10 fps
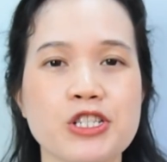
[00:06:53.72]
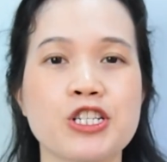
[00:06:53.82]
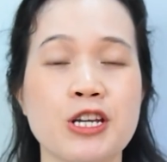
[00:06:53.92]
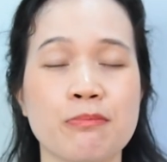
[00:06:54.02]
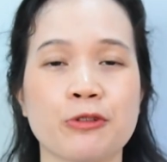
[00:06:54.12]

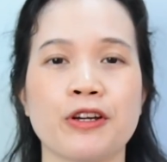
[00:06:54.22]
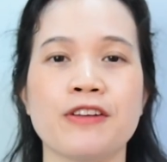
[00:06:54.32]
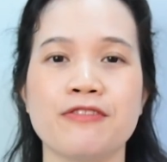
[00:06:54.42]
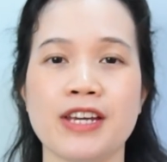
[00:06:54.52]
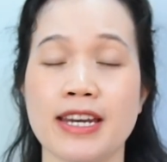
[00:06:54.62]
cheaper
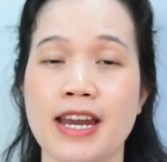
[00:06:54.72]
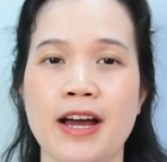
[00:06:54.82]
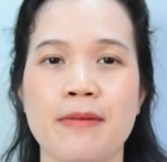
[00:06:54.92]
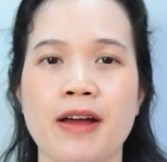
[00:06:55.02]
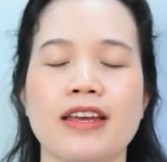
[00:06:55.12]
in
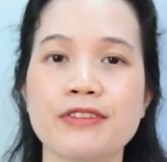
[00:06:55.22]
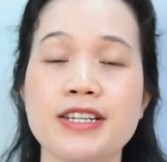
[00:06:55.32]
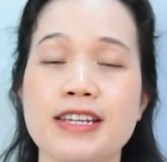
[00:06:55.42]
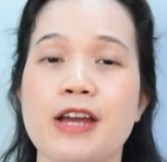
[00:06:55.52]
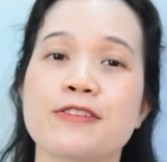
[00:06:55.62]
Vietnam. It
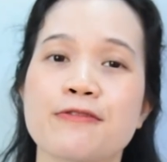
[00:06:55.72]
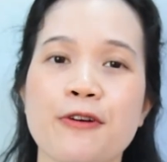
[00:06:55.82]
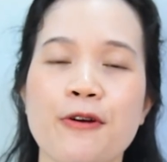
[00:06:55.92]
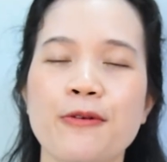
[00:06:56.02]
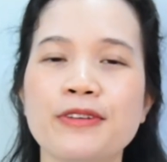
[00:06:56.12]
retails
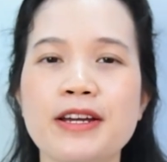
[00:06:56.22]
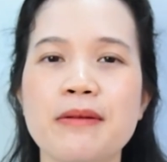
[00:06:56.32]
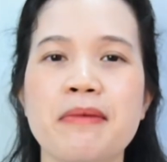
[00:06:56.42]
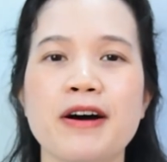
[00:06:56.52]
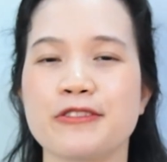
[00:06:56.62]
for only
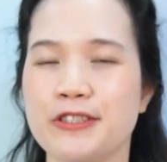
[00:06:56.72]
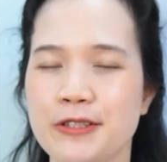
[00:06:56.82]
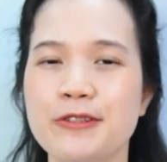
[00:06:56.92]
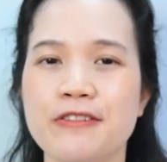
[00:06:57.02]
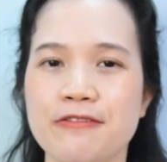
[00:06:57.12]
about
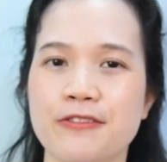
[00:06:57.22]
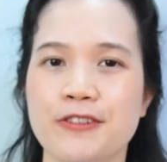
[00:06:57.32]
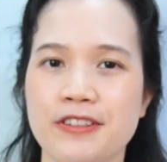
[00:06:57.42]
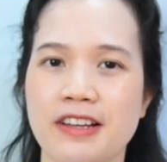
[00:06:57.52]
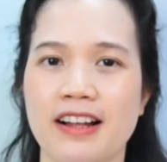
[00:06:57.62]
$2 to
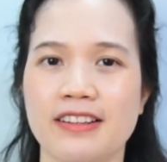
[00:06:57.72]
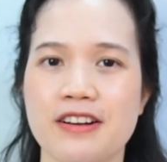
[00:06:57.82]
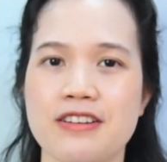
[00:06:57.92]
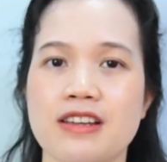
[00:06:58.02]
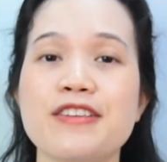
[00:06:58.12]

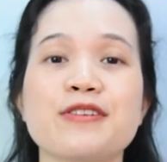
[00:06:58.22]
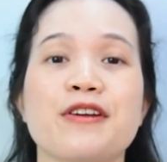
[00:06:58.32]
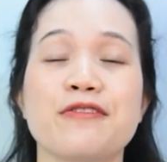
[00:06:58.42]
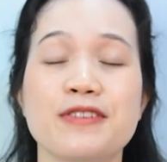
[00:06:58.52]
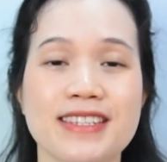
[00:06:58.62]
$4. So
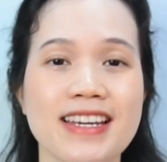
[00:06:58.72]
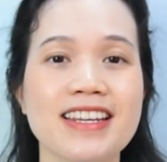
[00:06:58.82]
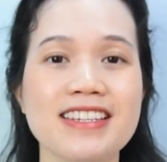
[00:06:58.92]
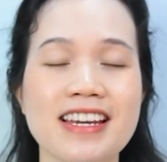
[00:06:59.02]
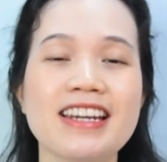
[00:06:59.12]
if you see
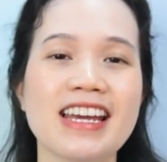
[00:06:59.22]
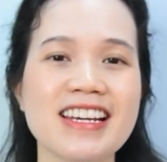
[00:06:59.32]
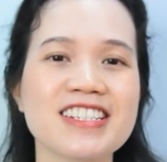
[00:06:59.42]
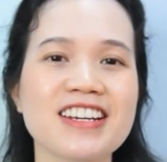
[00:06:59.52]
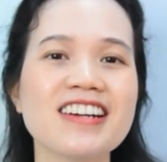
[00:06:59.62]
this in
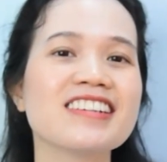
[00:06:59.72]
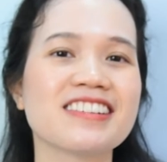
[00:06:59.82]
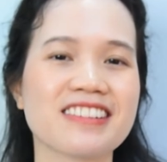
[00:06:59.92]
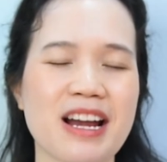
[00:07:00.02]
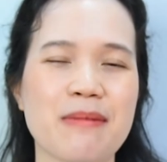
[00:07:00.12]
Asia,
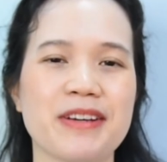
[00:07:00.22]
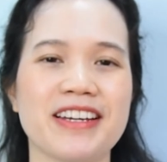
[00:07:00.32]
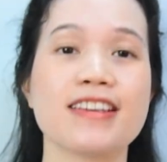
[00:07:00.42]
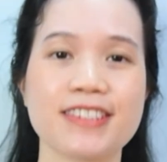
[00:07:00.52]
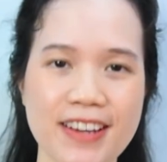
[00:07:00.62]
grab
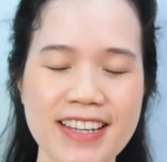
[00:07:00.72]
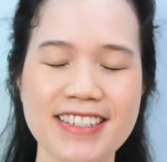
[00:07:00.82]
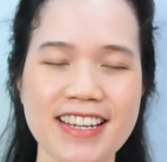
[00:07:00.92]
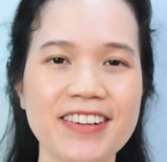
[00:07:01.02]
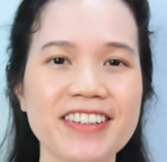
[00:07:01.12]
it. So in
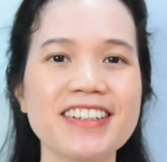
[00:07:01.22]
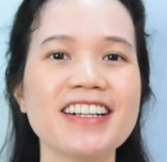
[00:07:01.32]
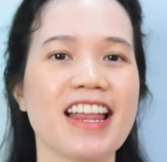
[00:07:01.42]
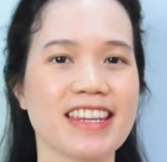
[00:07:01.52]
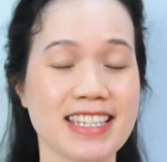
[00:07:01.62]

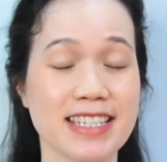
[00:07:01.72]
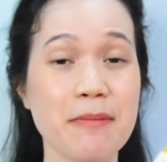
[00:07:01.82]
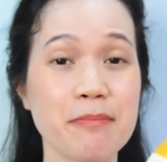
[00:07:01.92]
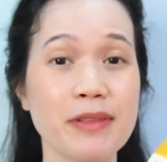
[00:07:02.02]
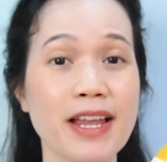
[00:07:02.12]
total, the
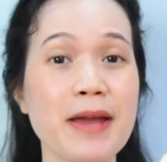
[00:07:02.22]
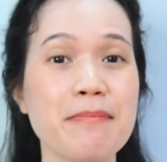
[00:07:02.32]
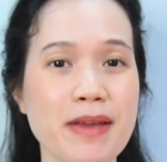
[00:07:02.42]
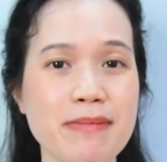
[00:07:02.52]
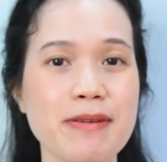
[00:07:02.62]
Sunplay
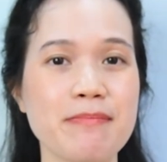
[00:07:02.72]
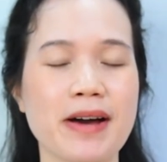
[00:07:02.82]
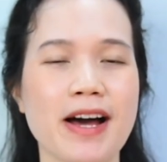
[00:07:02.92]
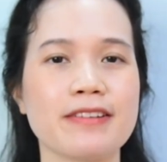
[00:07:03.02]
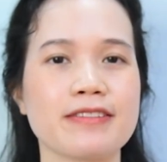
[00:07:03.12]
Baby
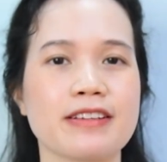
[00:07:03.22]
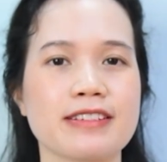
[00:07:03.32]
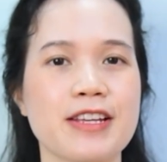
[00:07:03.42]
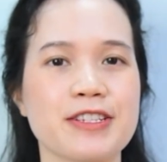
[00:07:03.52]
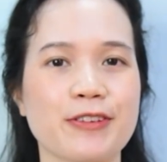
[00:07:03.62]
Mild
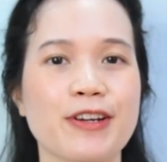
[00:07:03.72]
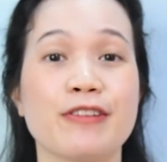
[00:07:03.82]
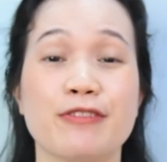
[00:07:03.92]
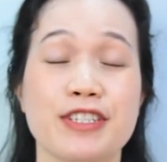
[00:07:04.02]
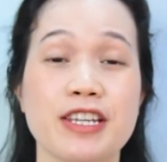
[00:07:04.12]

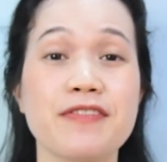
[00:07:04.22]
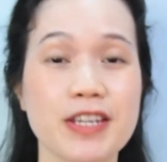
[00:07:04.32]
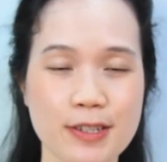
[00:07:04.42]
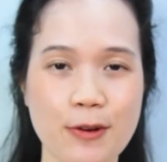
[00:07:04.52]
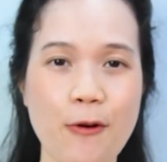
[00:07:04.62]
Sunscreen received a
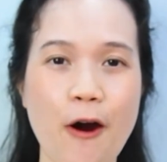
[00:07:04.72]
score